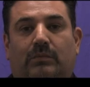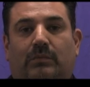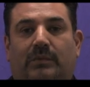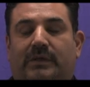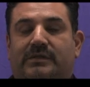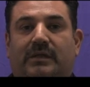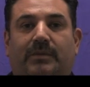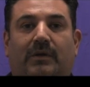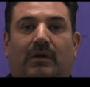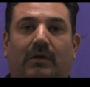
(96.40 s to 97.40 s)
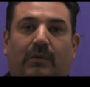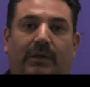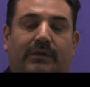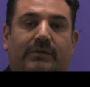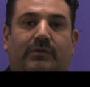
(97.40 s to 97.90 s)
We did CPR all the
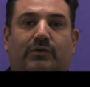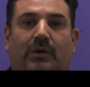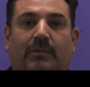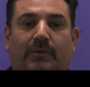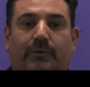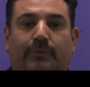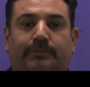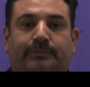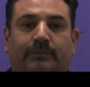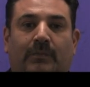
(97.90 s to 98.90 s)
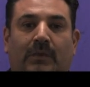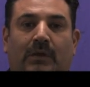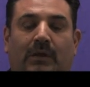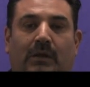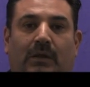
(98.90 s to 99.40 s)
way into the trauma room,
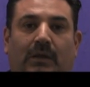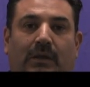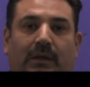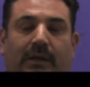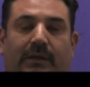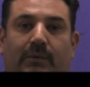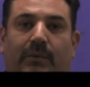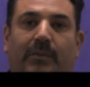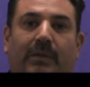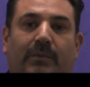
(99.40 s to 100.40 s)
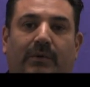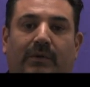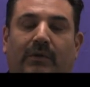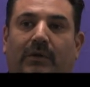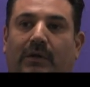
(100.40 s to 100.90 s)
and I can remember
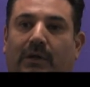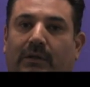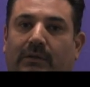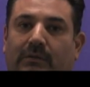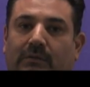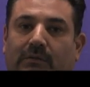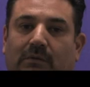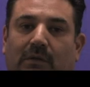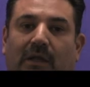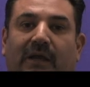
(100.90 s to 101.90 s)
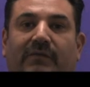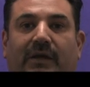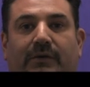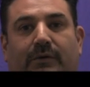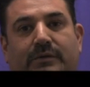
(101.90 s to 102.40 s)
the look on life
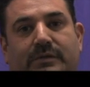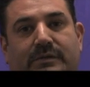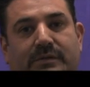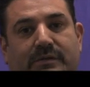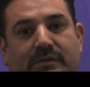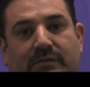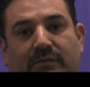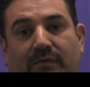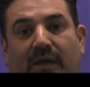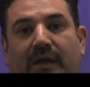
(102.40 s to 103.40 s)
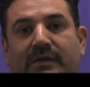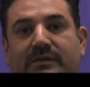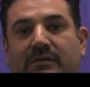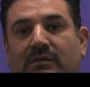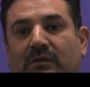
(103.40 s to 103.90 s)
flight nurses' face.